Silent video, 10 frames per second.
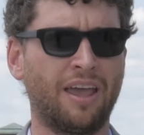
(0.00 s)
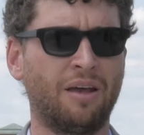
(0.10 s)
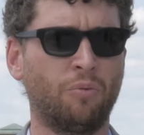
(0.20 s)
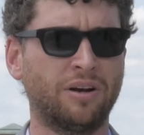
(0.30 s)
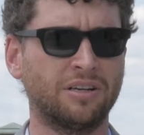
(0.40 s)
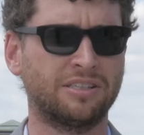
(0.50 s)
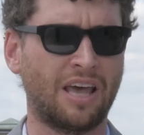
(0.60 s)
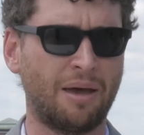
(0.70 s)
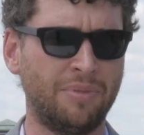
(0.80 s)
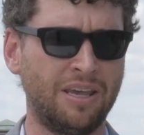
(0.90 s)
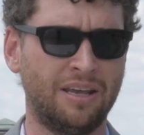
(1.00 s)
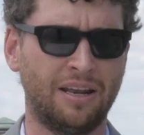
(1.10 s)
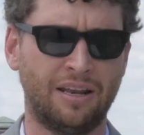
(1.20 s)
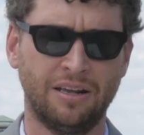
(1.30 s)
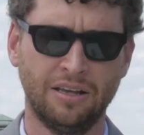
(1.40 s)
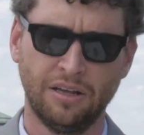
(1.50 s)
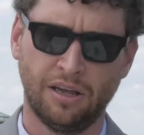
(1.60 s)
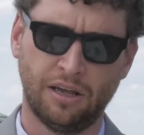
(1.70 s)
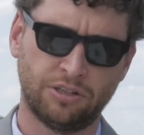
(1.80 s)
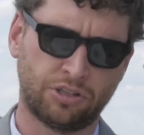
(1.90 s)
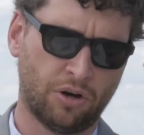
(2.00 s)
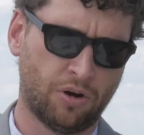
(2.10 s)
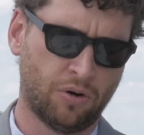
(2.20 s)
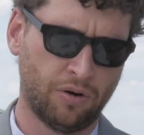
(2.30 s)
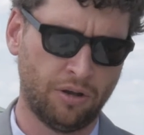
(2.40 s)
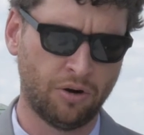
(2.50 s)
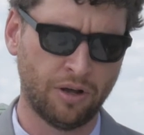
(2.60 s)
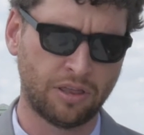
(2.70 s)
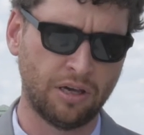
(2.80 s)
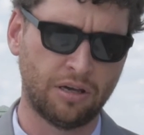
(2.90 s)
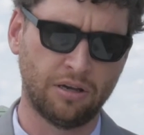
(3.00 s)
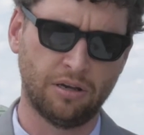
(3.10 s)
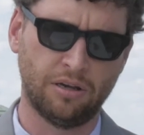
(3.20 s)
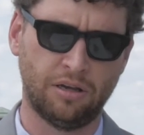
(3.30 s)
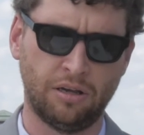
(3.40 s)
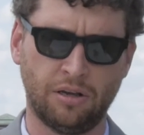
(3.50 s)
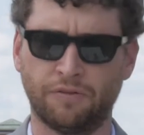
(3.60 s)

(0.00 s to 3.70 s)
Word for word: And what does that mean? And and so you know, I think you